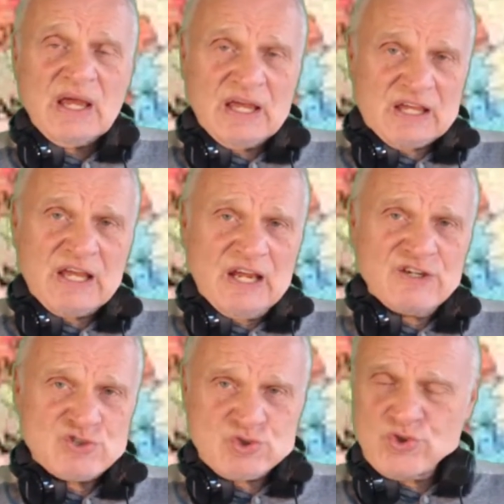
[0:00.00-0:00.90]

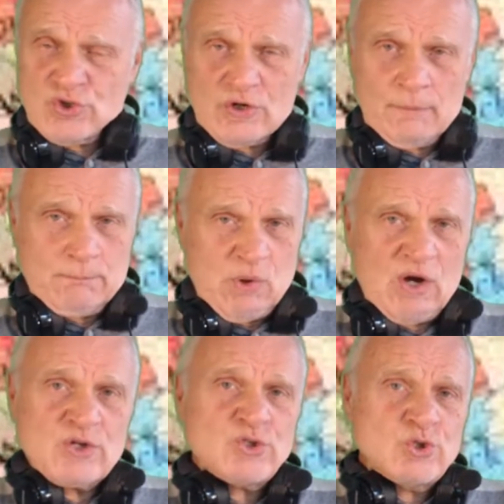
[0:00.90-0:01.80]
against Europe
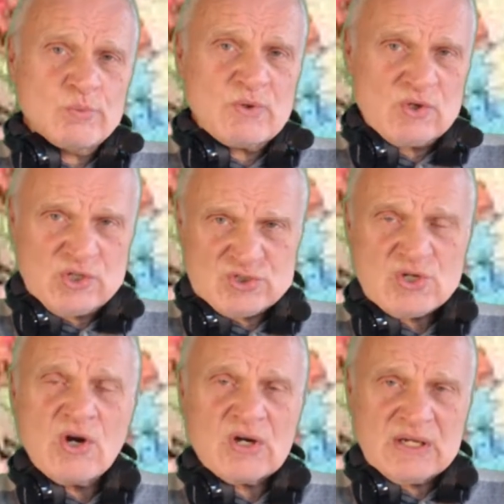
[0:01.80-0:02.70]
on numerous
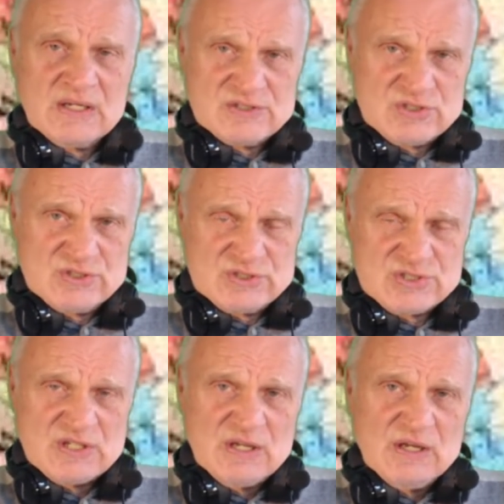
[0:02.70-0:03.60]
occasions.